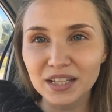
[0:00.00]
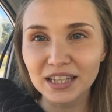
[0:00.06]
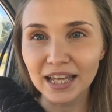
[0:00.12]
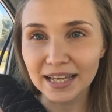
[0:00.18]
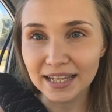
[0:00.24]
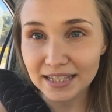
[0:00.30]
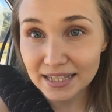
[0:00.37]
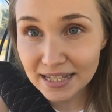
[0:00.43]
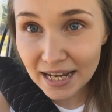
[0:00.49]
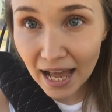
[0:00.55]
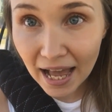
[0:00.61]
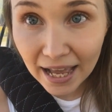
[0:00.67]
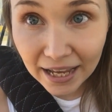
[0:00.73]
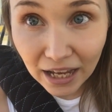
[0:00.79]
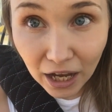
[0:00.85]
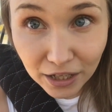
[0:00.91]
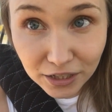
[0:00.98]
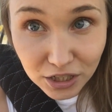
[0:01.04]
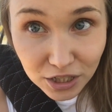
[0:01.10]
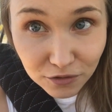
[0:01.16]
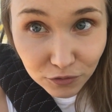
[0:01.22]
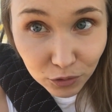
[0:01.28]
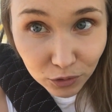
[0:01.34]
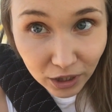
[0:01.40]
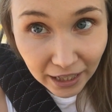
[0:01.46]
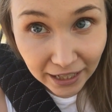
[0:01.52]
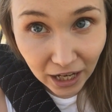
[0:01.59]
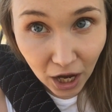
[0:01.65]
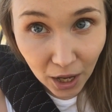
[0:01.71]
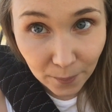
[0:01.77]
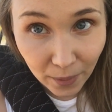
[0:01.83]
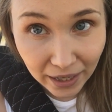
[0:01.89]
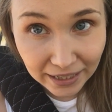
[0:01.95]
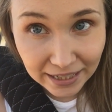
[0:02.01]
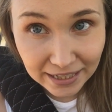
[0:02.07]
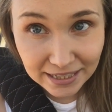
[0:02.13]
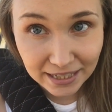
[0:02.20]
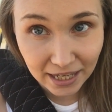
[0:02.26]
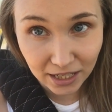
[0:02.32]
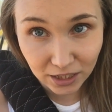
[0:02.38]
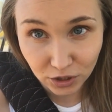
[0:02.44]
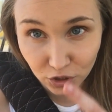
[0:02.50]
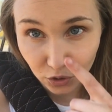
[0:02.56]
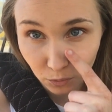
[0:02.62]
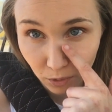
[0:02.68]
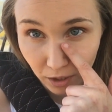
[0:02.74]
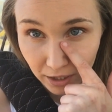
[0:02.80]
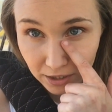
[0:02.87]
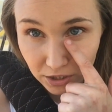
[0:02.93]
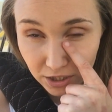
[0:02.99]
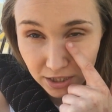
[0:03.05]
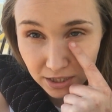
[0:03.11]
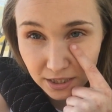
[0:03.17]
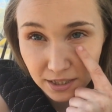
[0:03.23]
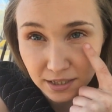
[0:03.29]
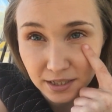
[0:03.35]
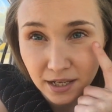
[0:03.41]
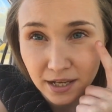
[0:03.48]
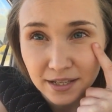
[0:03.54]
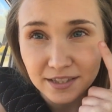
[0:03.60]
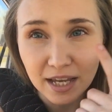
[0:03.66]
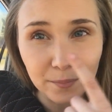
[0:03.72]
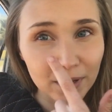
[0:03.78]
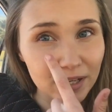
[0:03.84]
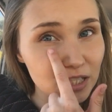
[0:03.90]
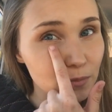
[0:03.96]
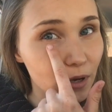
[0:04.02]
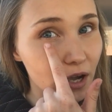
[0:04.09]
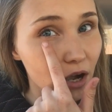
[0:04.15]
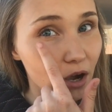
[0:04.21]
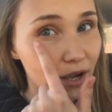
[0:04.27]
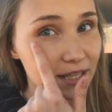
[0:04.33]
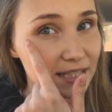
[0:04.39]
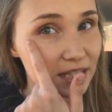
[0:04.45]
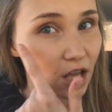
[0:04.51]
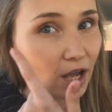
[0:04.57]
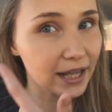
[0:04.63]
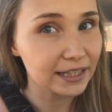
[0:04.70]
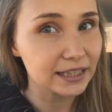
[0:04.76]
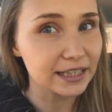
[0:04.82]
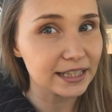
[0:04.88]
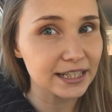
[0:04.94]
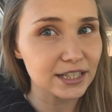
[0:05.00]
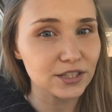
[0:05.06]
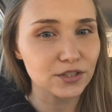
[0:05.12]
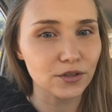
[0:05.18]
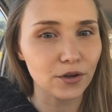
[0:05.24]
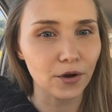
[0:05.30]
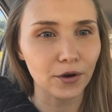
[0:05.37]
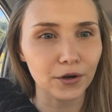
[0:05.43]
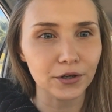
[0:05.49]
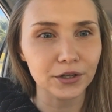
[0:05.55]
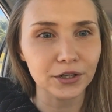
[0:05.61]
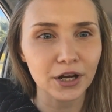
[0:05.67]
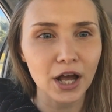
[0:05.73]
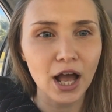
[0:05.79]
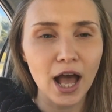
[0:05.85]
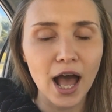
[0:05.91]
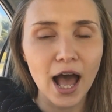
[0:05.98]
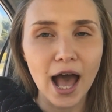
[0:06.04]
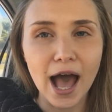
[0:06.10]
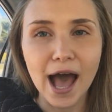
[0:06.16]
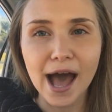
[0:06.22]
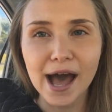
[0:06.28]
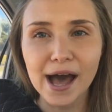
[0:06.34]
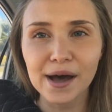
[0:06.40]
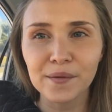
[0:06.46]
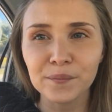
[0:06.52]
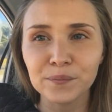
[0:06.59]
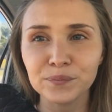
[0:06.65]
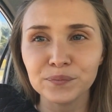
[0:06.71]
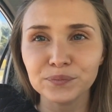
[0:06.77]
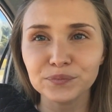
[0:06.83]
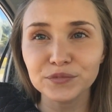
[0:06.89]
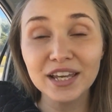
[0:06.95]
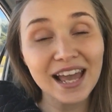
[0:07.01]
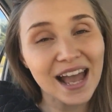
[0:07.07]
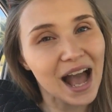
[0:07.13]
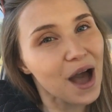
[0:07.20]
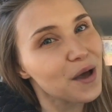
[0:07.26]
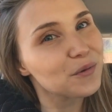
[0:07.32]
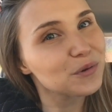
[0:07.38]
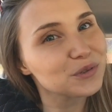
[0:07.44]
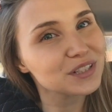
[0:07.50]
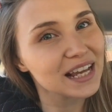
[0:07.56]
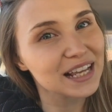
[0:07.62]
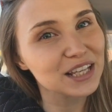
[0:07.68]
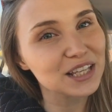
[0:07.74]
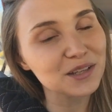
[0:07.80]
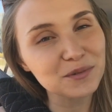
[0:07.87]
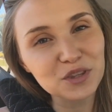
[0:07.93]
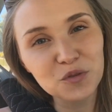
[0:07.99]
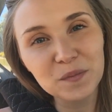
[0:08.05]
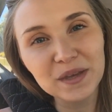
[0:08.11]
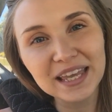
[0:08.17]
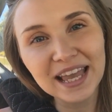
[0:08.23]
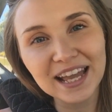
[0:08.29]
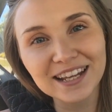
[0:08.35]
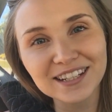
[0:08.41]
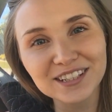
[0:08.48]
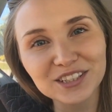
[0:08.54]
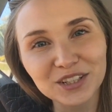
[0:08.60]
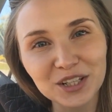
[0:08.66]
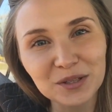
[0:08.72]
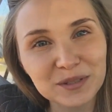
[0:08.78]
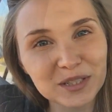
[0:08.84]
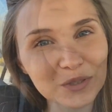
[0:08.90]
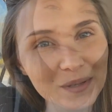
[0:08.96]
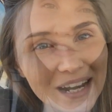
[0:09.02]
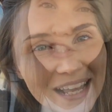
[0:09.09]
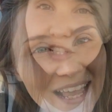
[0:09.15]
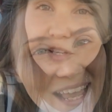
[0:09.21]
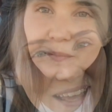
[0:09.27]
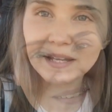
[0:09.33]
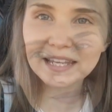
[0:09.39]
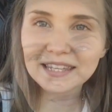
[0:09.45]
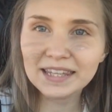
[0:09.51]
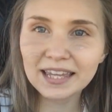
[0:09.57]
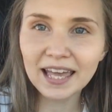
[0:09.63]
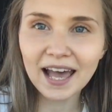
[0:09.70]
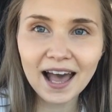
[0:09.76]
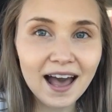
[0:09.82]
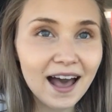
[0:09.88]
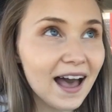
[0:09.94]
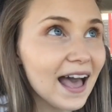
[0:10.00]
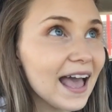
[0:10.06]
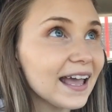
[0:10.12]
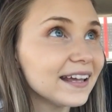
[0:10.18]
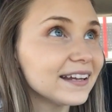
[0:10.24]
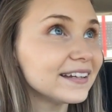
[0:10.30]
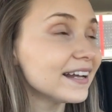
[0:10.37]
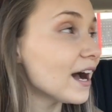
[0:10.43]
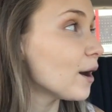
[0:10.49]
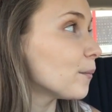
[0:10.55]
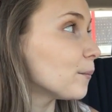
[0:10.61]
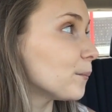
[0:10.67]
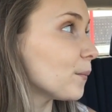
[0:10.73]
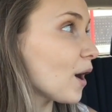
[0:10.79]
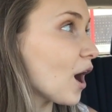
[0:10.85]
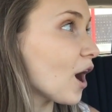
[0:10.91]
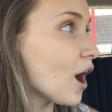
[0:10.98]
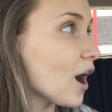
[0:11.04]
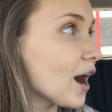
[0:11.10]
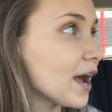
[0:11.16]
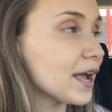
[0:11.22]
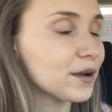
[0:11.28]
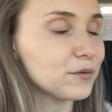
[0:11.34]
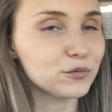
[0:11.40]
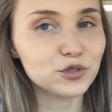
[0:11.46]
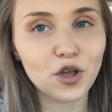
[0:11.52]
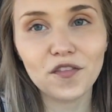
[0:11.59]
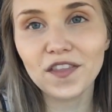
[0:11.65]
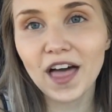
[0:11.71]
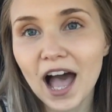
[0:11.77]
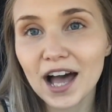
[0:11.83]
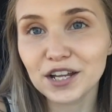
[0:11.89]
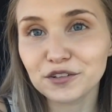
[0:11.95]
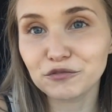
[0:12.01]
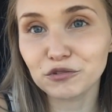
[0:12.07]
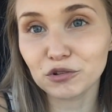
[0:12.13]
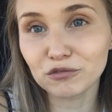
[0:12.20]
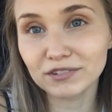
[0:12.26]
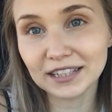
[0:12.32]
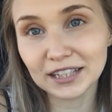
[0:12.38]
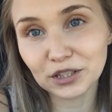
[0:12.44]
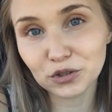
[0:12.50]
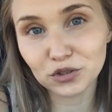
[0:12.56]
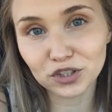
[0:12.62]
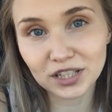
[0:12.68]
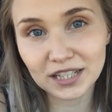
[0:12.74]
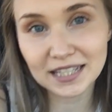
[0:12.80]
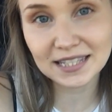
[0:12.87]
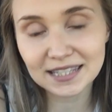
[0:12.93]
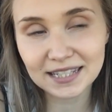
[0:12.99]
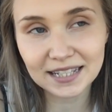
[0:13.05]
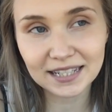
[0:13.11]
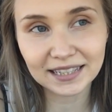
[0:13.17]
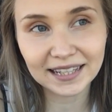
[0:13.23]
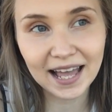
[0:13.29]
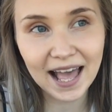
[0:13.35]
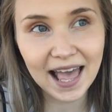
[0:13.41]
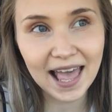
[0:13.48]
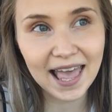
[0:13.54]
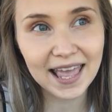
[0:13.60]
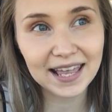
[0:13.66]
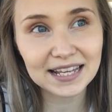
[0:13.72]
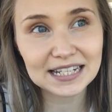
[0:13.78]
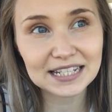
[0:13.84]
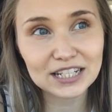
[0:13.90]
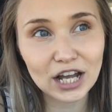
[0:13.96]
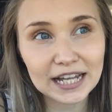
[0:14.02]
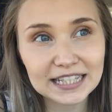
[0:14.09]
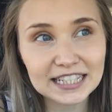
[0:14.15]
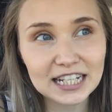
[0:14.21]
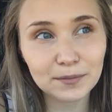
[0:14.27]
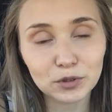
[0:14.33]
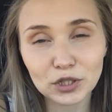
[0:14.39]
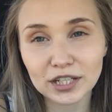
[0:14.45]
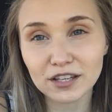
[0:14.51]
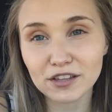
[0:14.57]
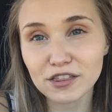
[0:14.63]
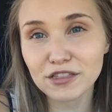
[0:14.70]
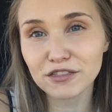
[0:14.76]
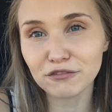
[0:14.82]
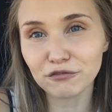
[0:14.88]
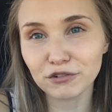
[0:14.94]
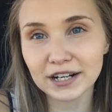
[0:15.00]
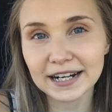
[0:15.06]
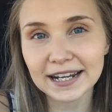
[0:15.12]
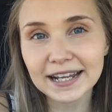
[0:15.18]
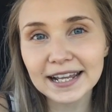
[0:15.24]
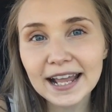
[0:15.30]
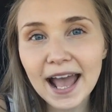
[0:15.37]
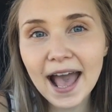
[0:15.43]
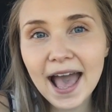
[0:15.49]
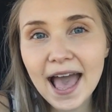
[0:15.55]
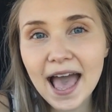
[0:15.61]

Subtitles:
like today I just feel like I might need to get a new one just to dab under my eyes lightly, so yeah, I will take you with me and show you which one I get. Just got back in the car and I was on the hunt for a really good concealer, and I ended up looking at 3,